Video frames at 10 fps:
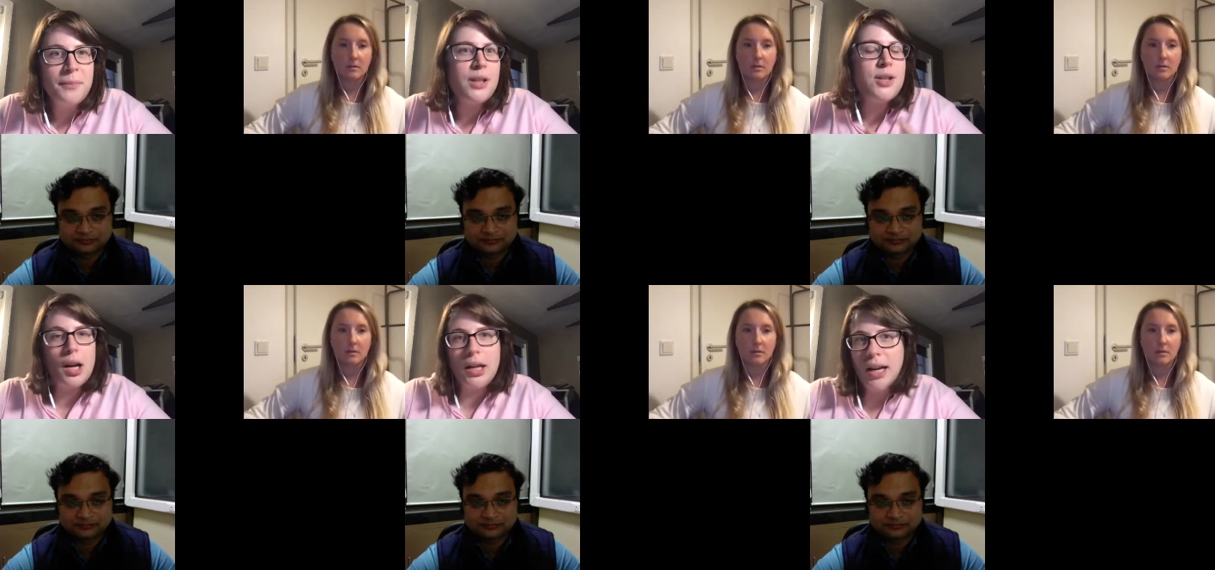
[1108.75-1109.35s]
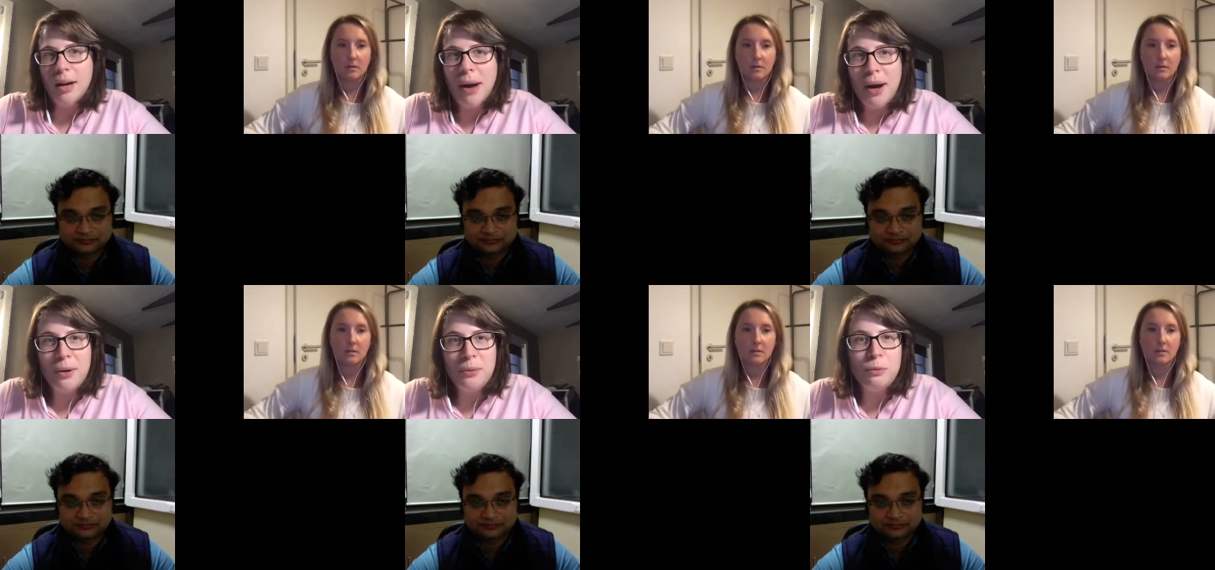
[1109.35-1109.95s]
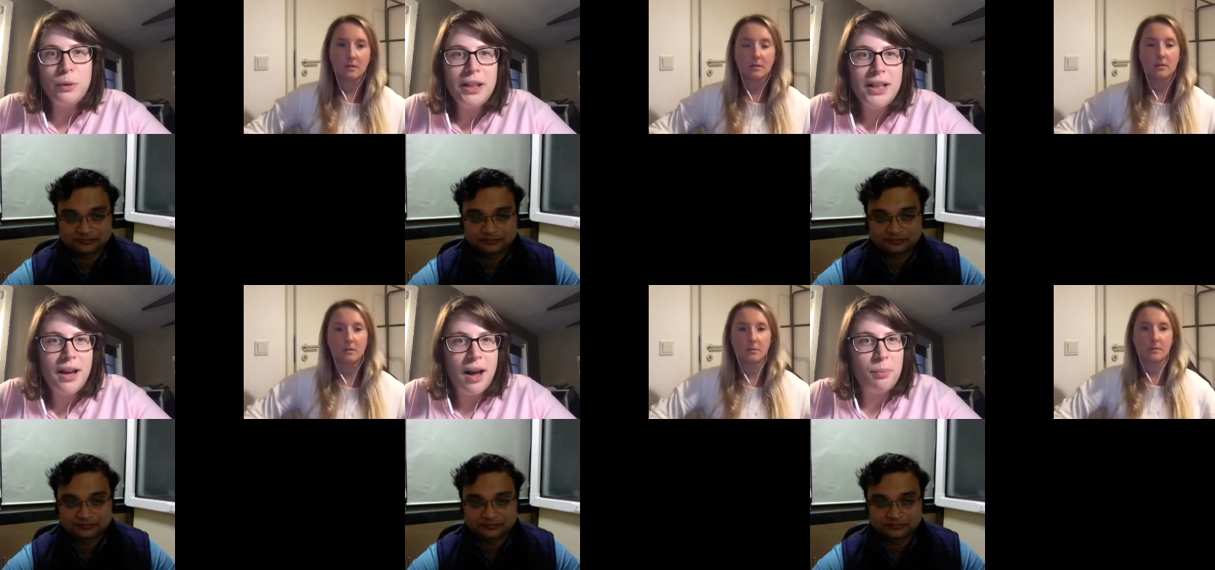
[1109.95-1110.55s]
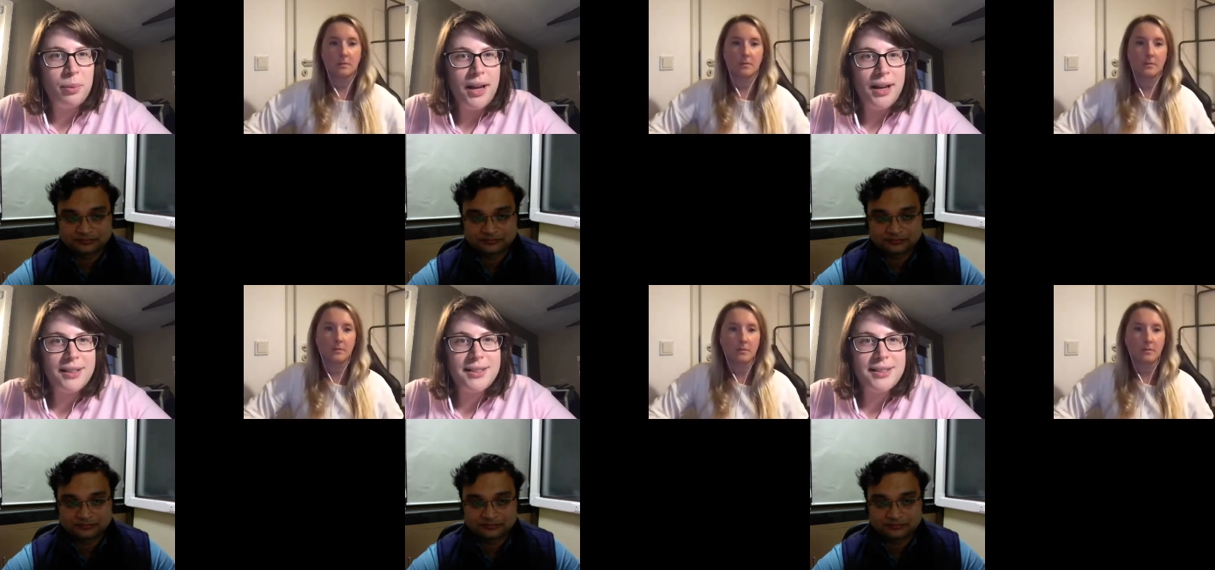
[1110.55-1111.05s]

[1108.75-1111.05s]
Speaker 1: Talking about really complex